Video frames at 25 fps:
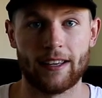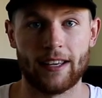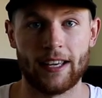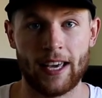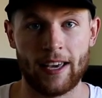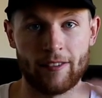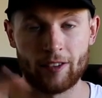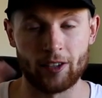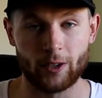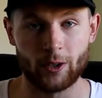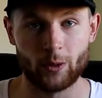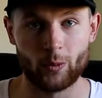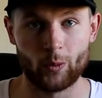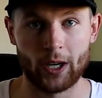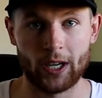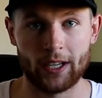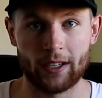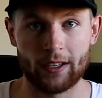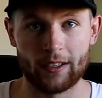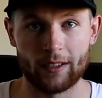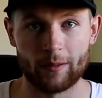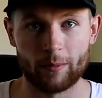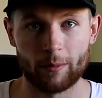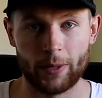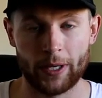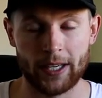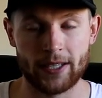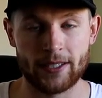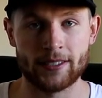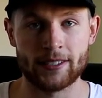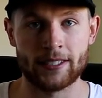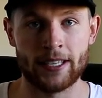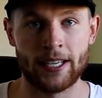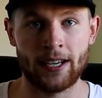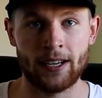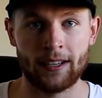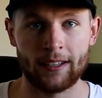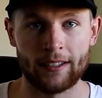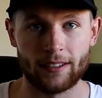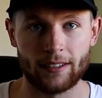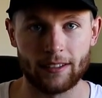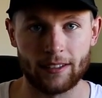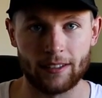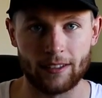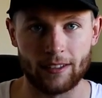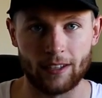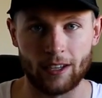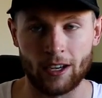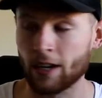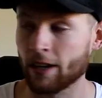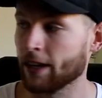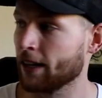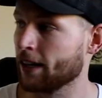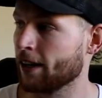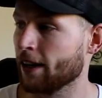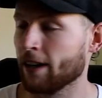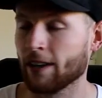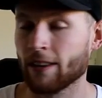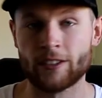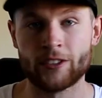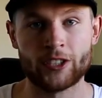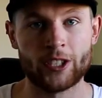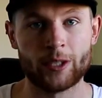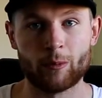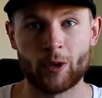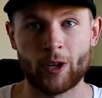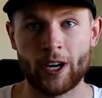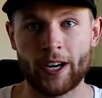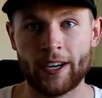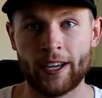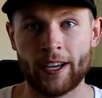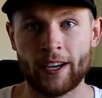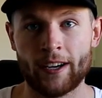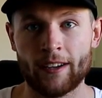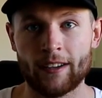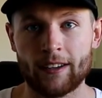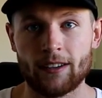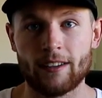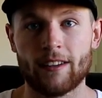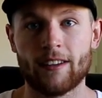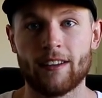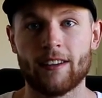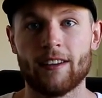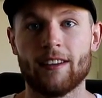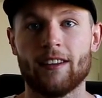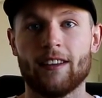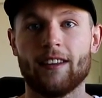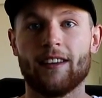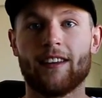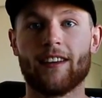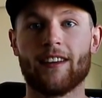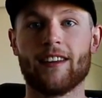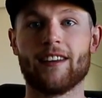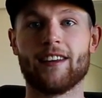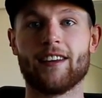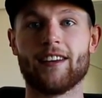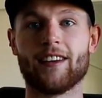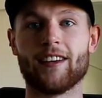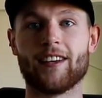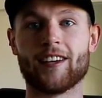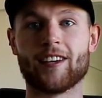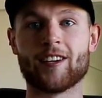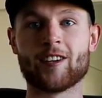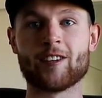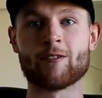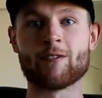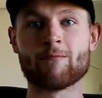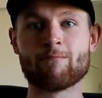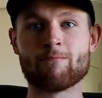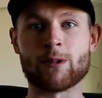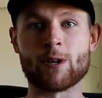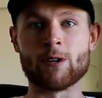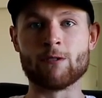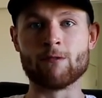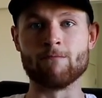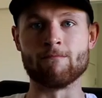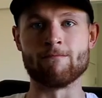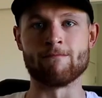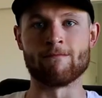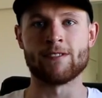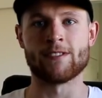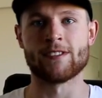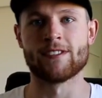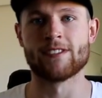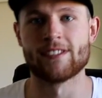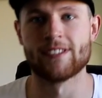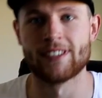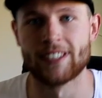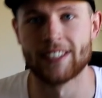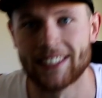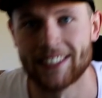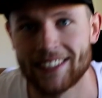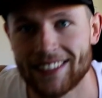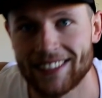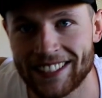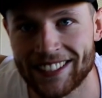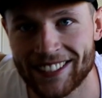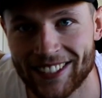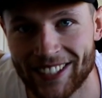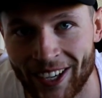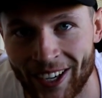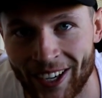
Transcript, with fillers: have a good one, peace out. I'm going to go to the gym right now. Boom, let's